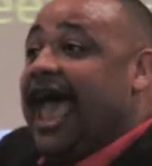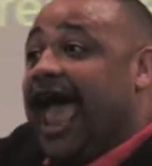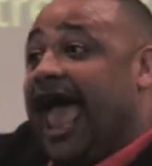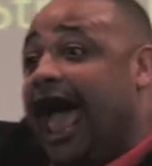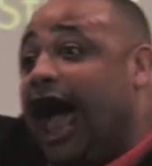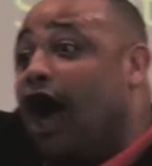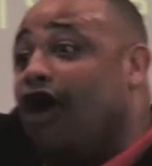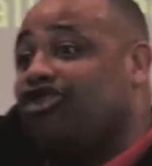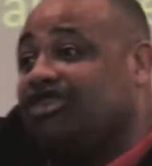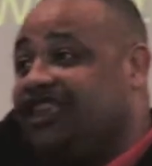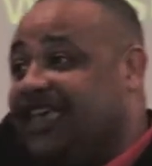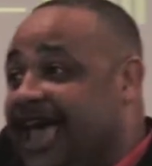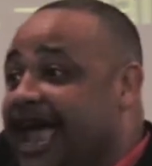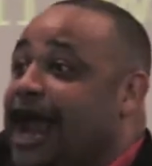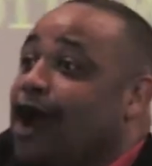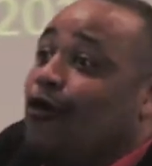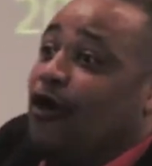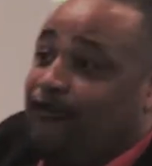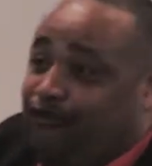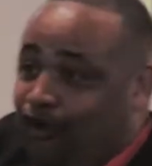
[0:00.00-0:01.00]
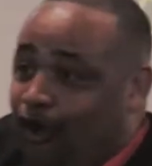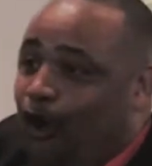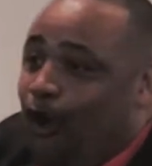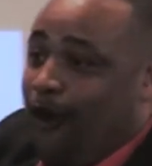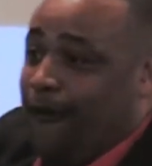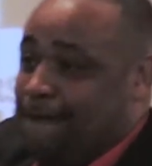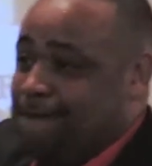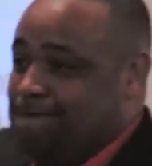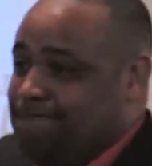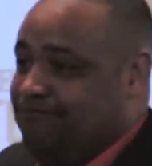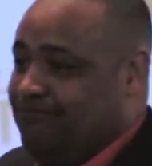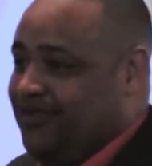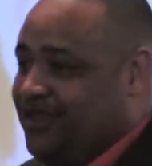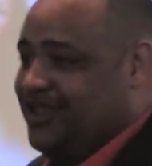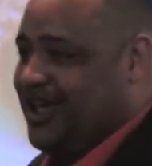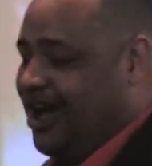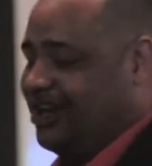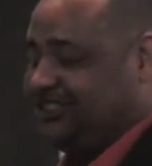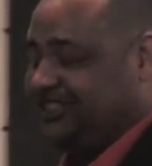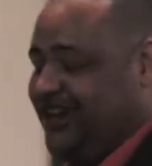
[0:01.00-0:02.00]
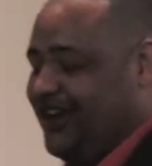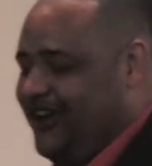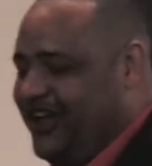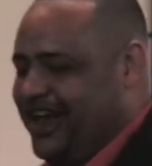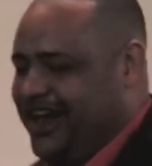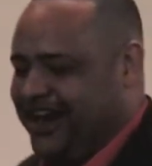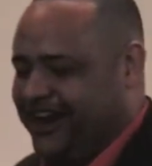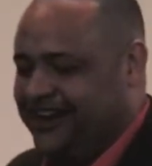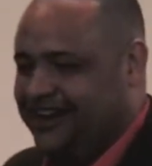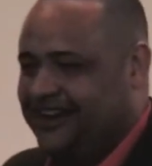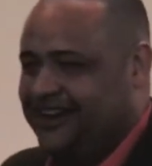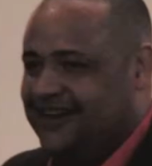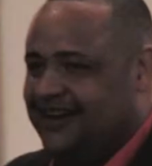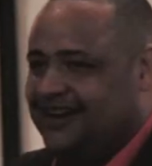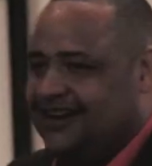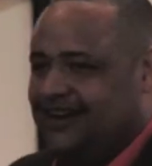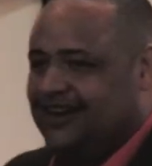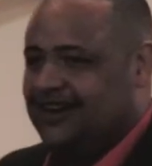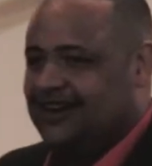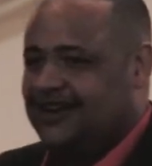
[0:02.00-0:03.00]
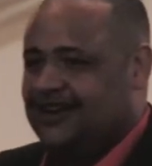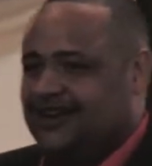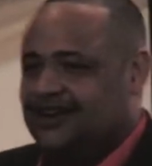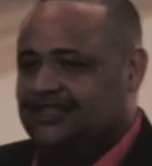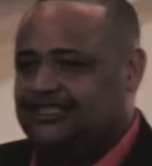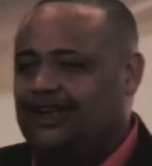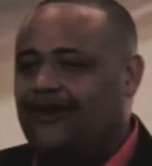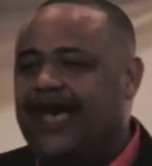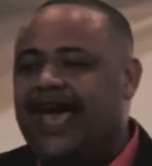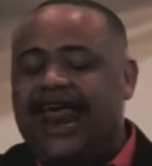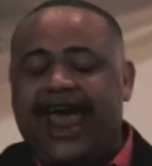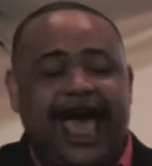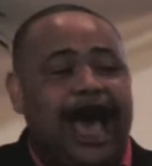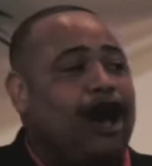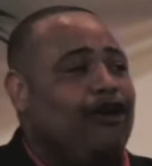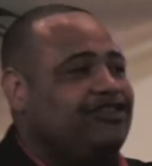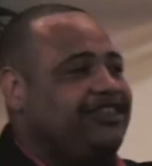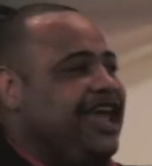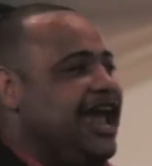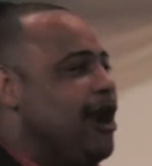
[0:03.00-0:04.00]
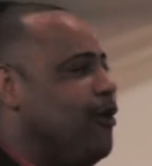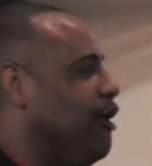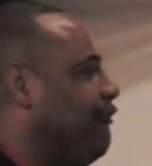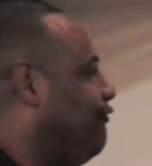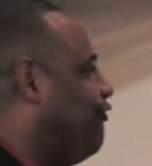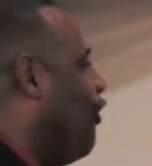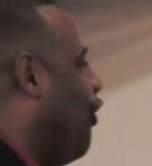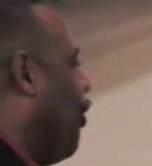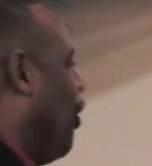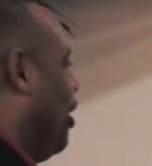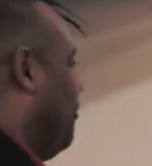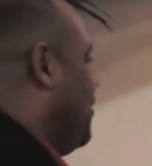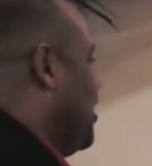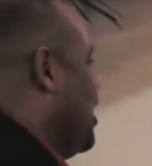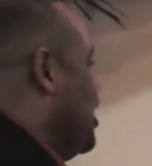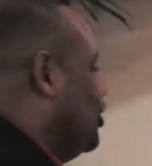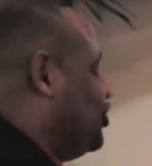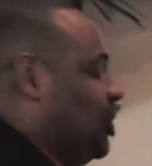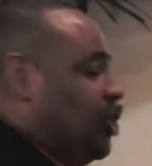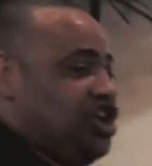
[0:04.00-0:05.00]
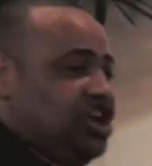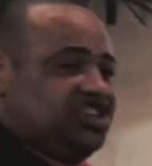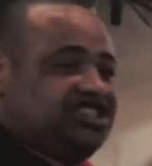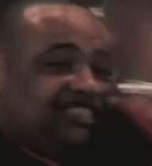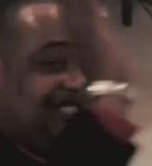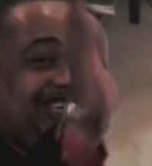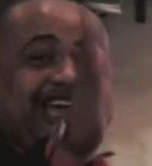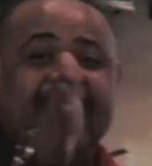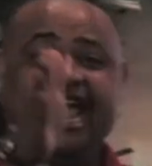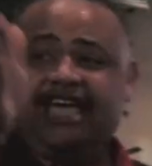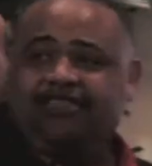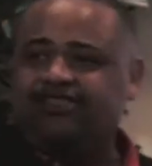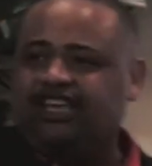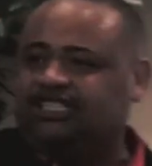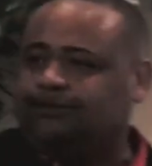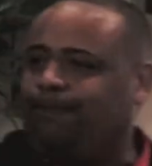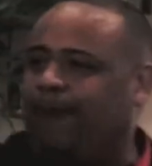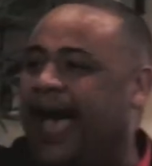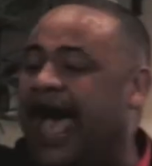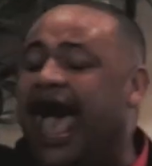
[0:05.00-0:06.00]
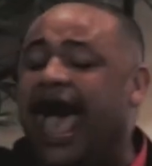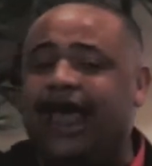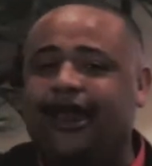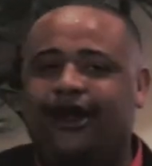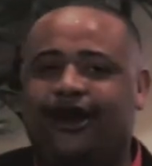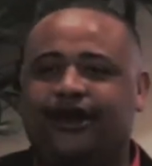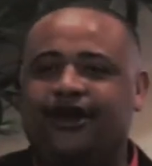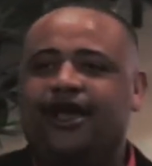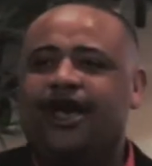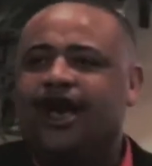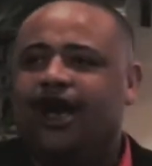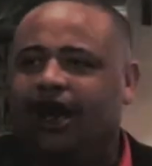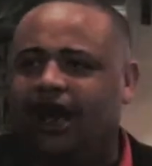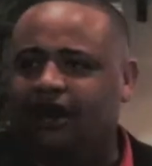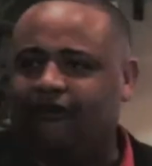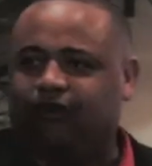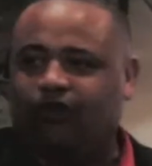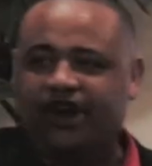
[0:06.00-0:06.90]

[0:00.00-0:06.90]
healthcare reform. Y'all still here? So the healthcare reform. So you're seeing this pattern of